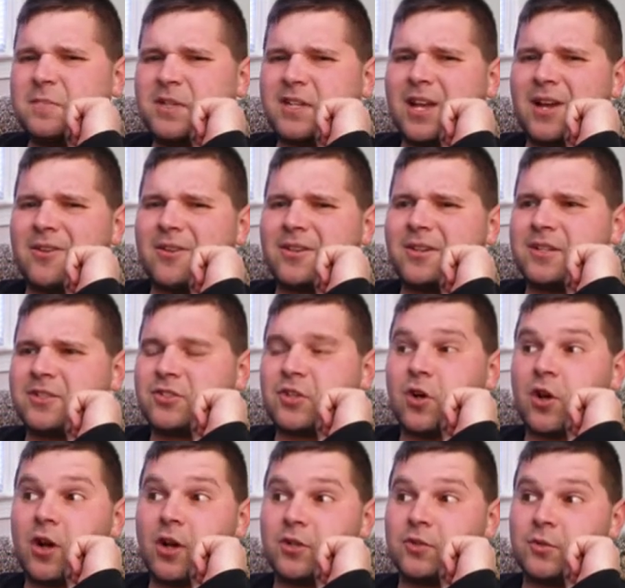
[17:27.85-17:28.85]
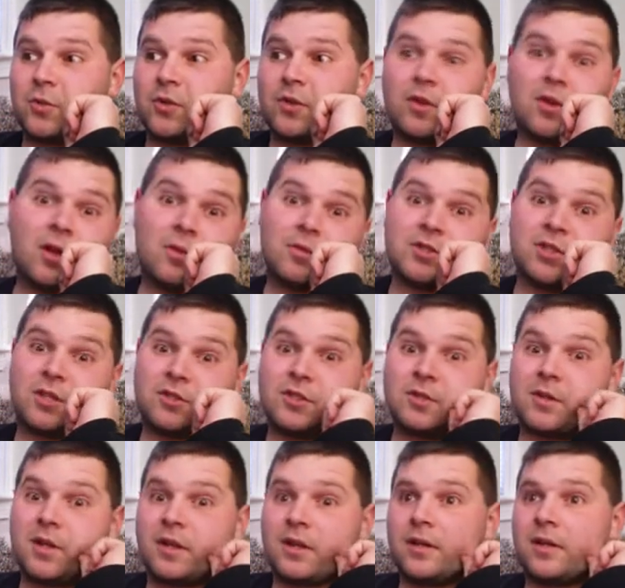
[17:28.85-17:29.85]
McKellen as Cogsworth I thought was
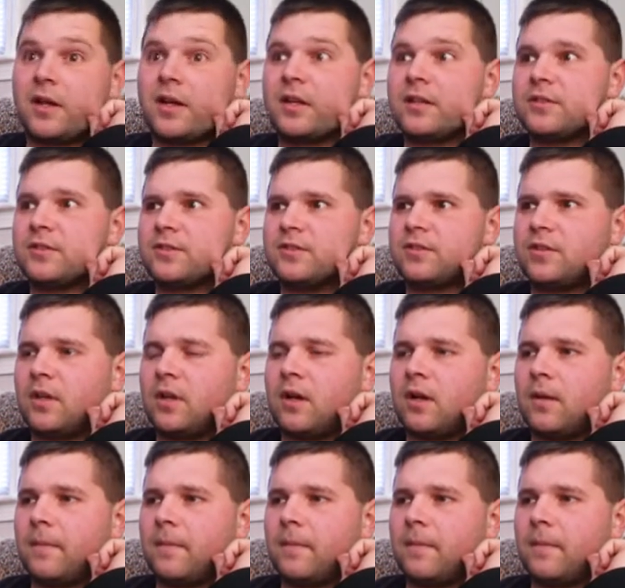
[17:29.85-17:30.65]
actually kind of nice.